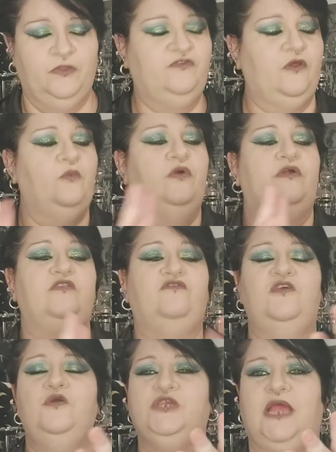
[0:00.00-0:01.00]
So we're at
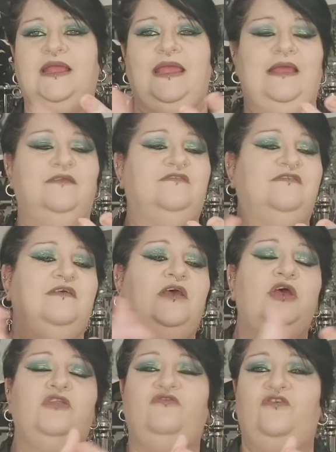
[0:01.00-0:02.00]
2 jackets,
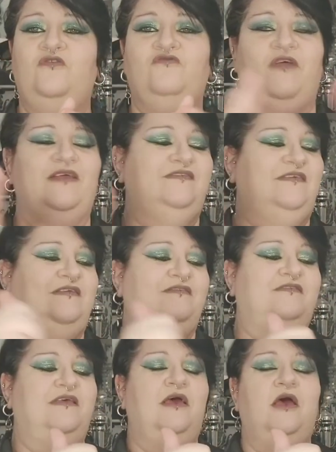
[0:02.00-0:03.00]
2
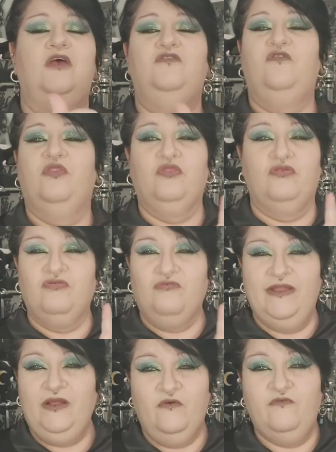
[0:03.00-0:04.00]
dresses,
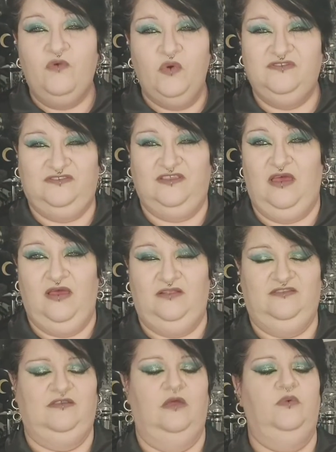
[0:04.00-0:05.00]
3 or 4
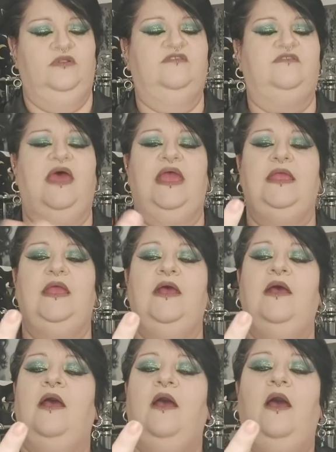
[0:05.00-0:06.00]
skirts, I would say.
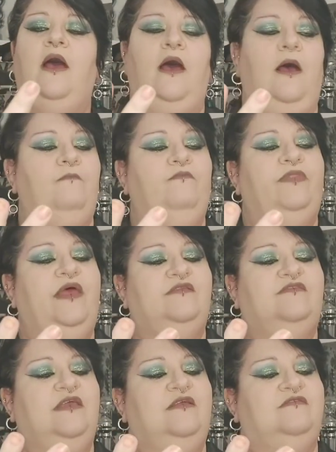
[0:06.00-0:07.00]

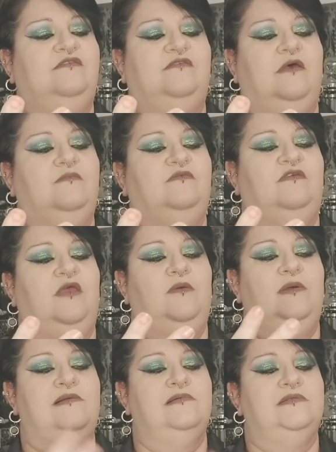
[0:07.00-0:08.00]
That takes us up
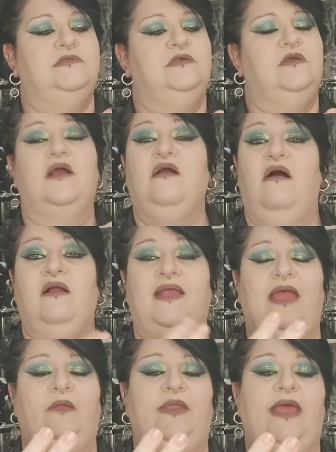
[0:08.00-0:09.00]
to, I can't
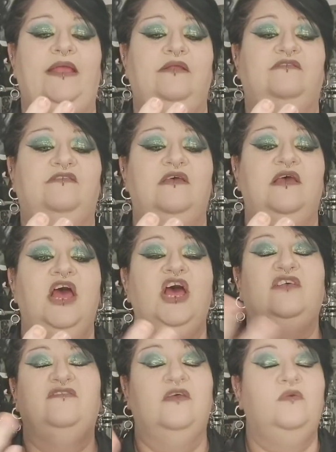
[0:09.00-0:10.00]
count, 8.
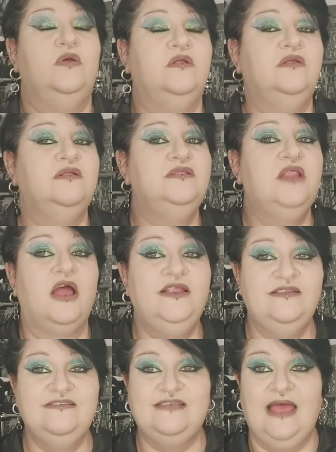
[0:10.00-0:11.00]
So
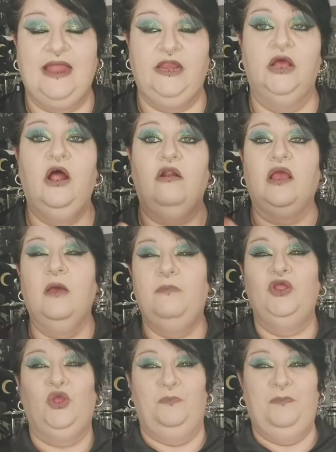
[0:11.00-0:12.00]
9 and 10 are a
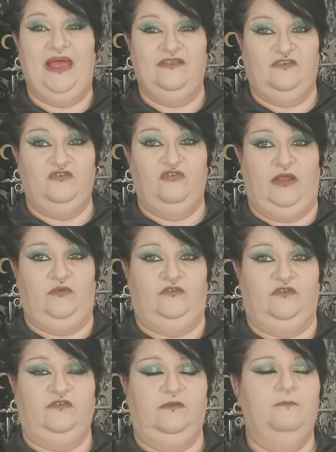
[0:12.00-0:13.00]
couple of good pairs of
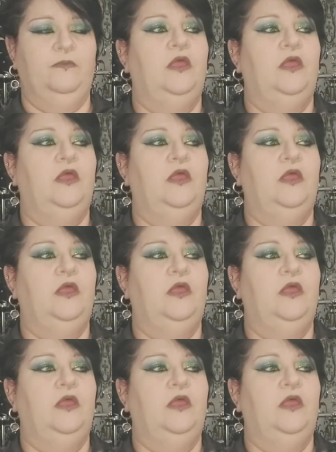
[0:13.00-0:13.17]
trousers.